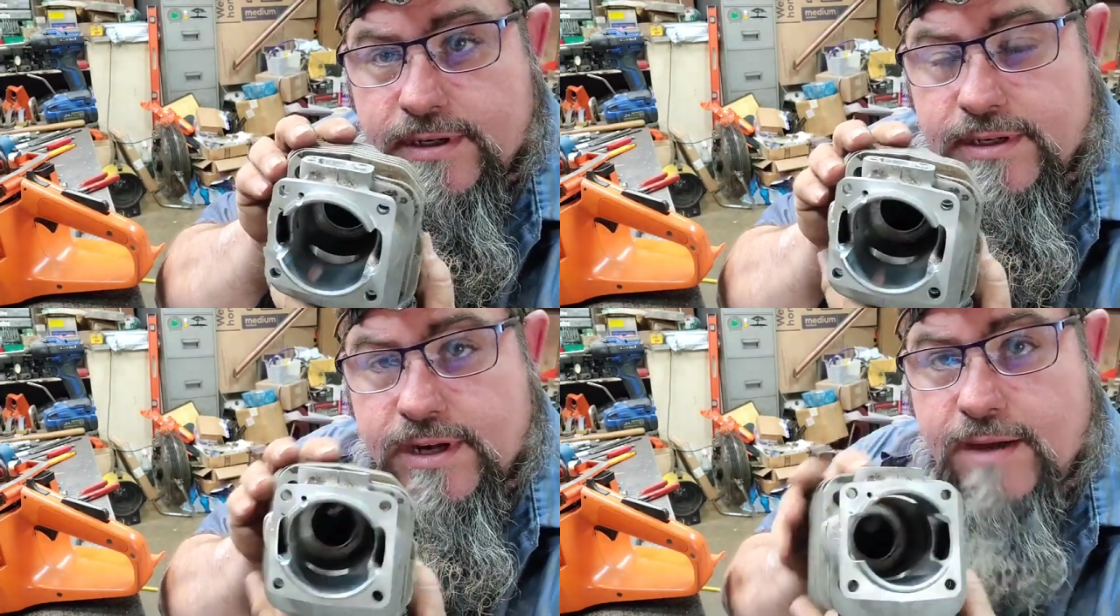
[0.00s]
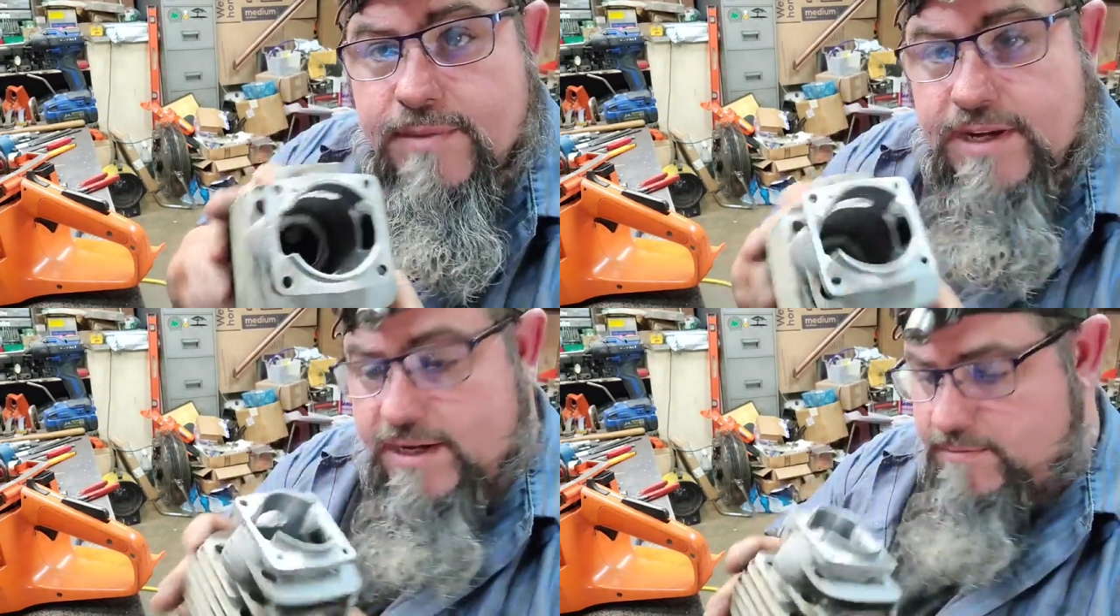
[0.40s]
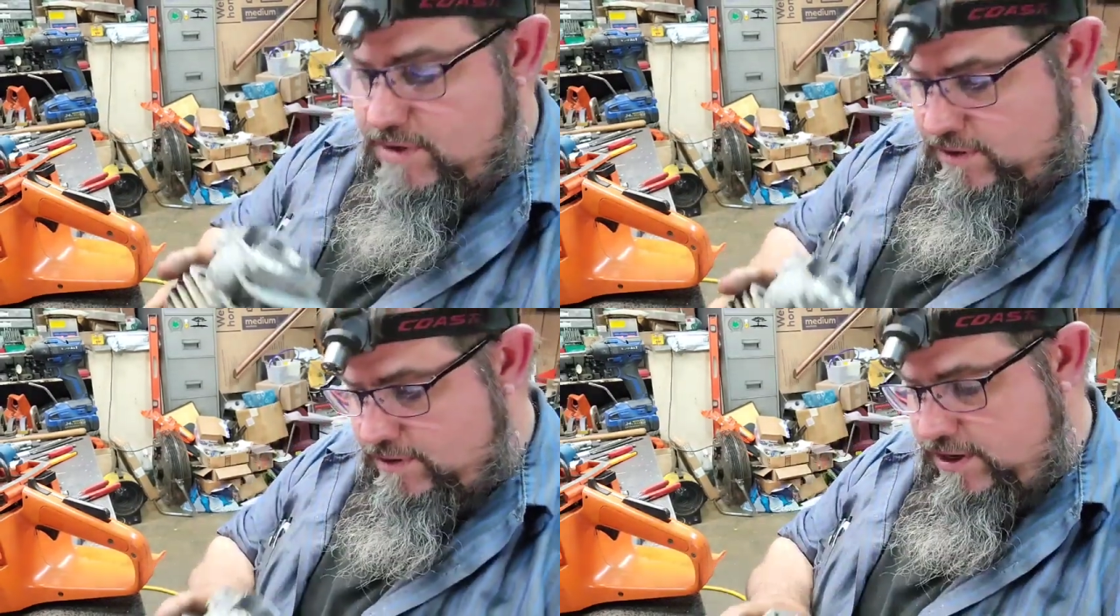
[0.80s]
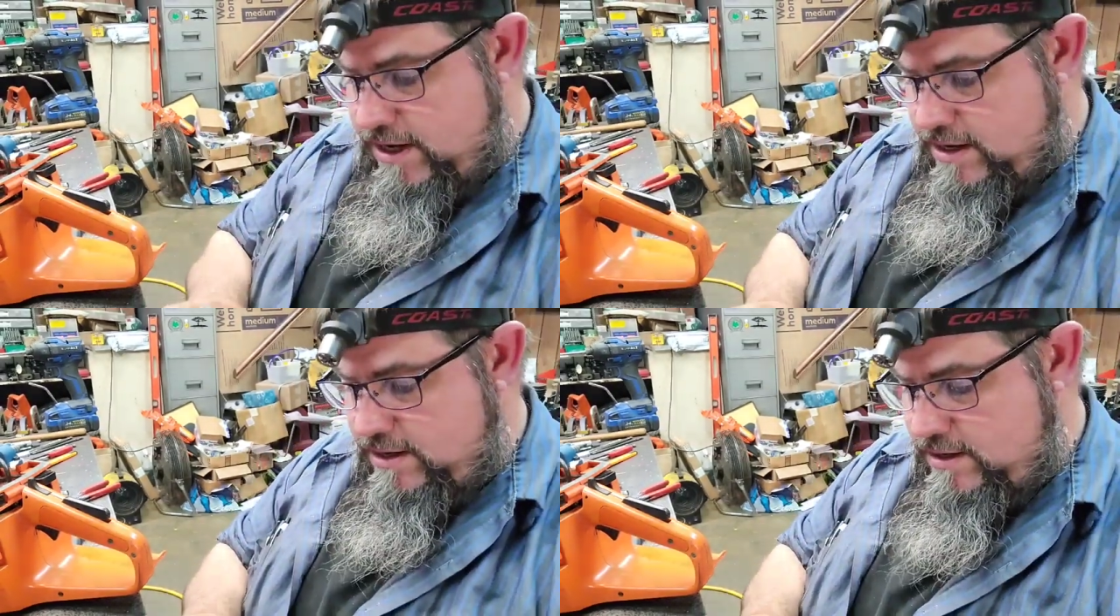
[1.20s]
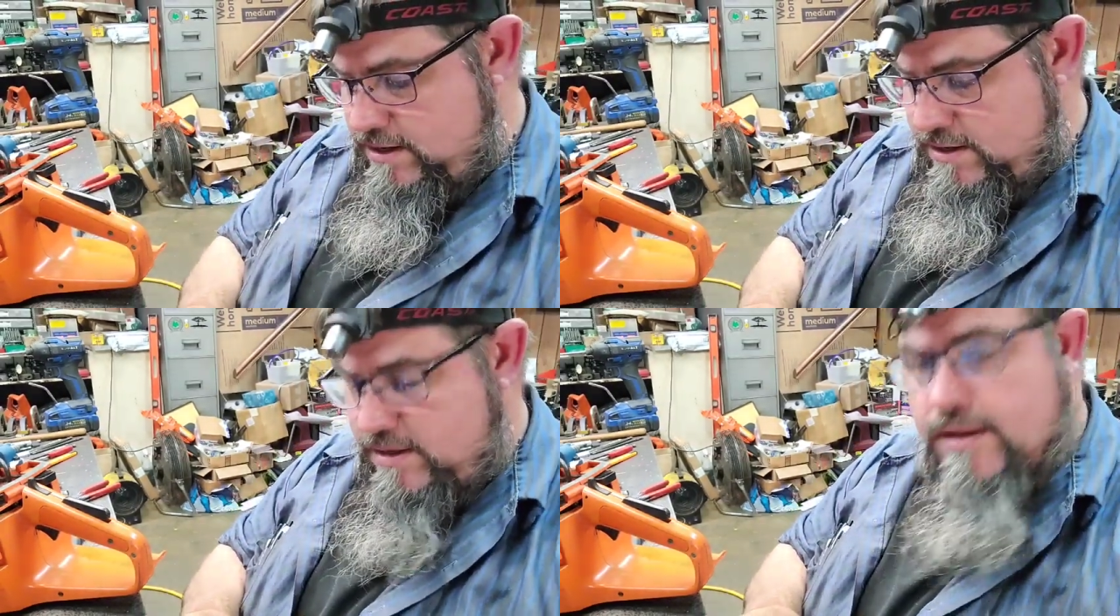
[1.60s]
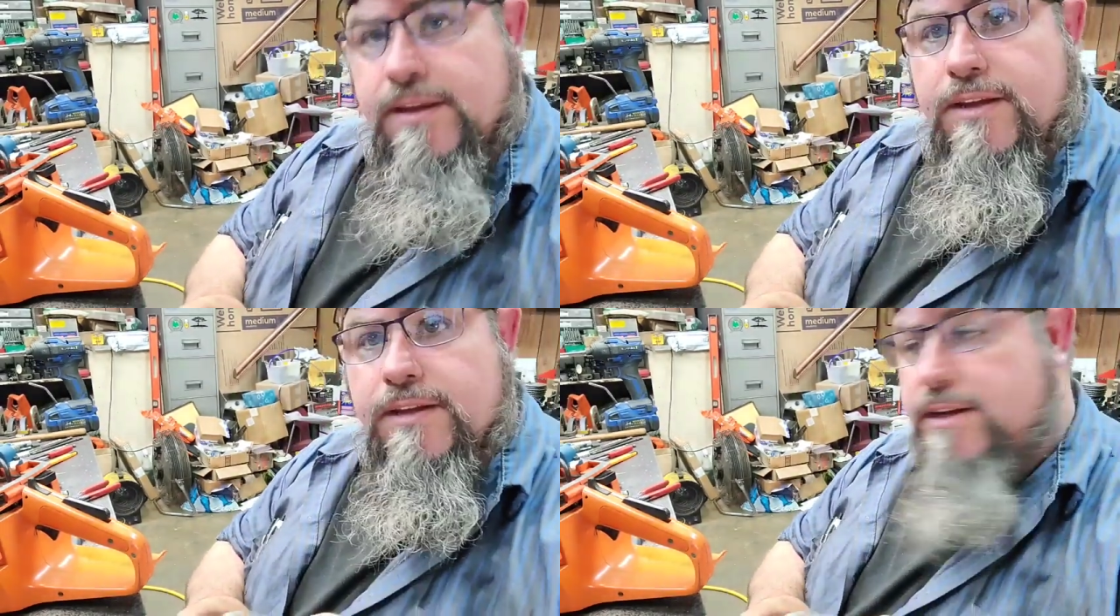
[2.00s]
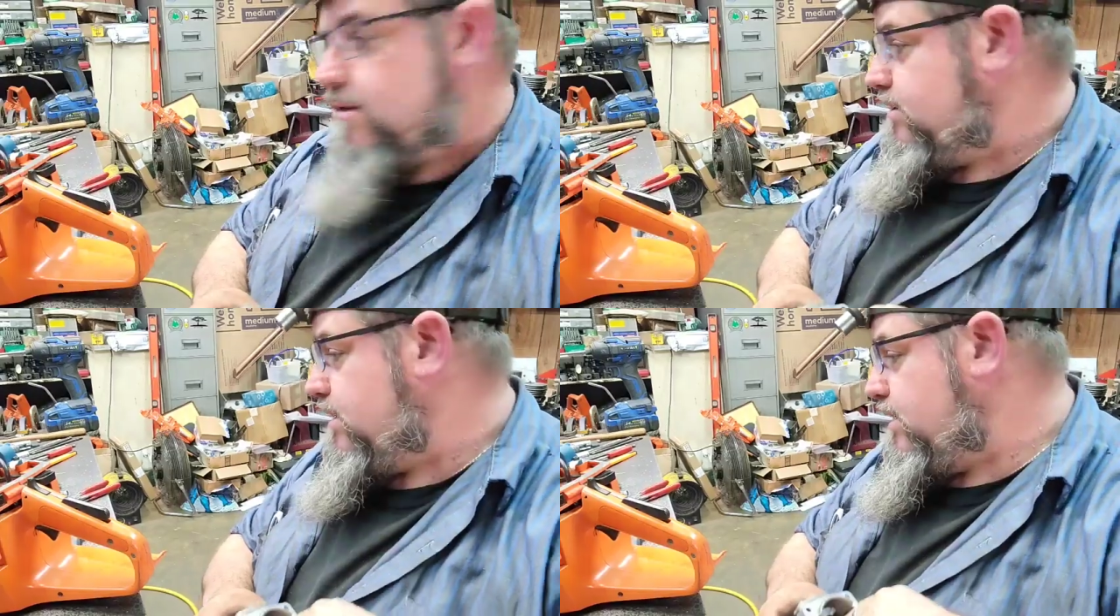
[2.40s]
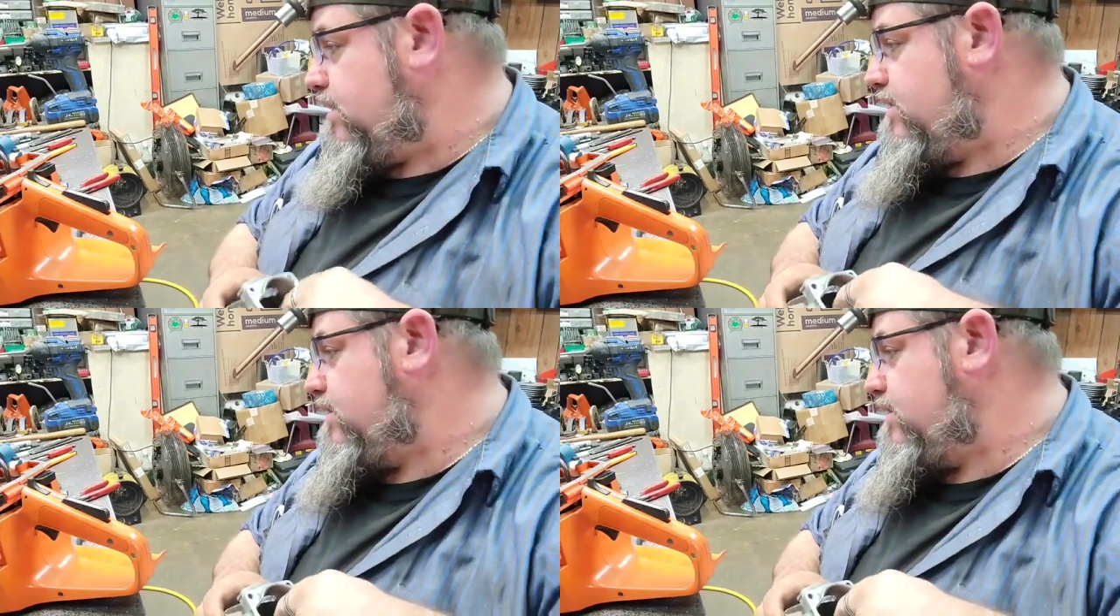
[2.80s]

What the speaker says: Not been deburred yet, because I